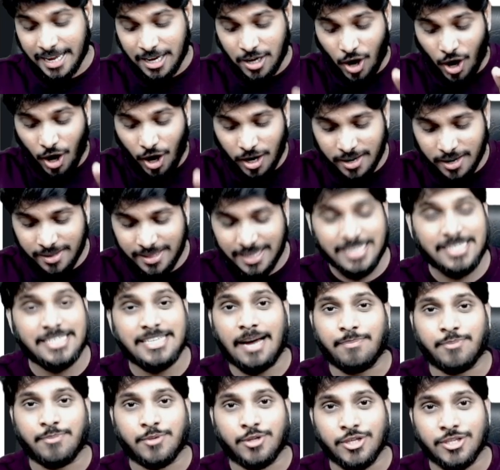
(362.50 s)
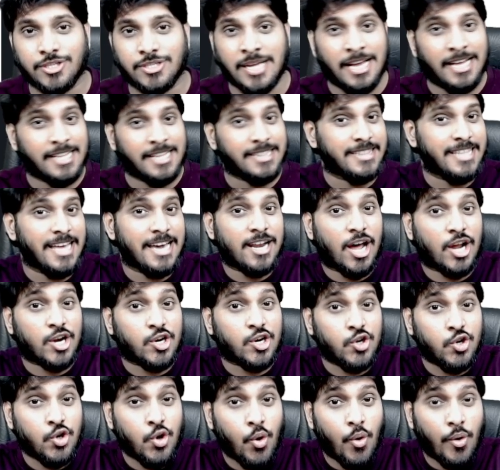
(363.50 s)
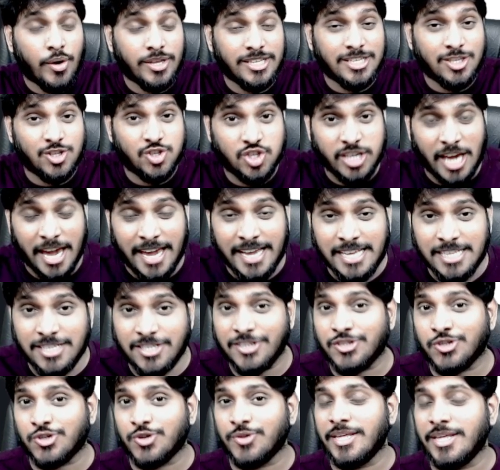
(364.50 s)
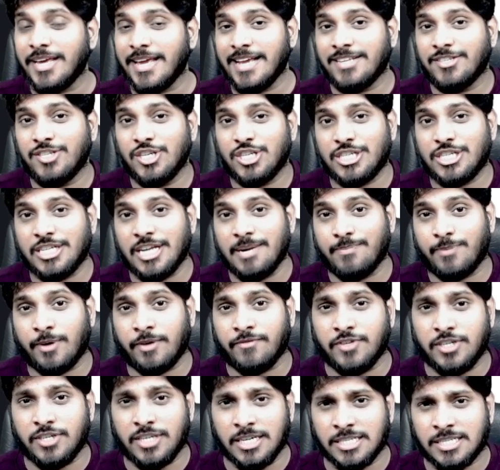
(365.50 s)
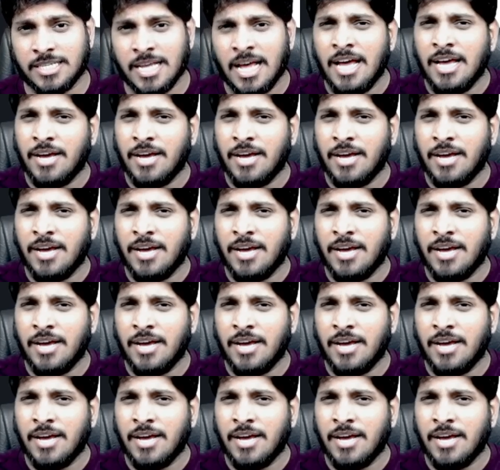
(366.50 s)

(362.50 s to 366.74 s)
all other chapters, there are no changes to the existing provisions.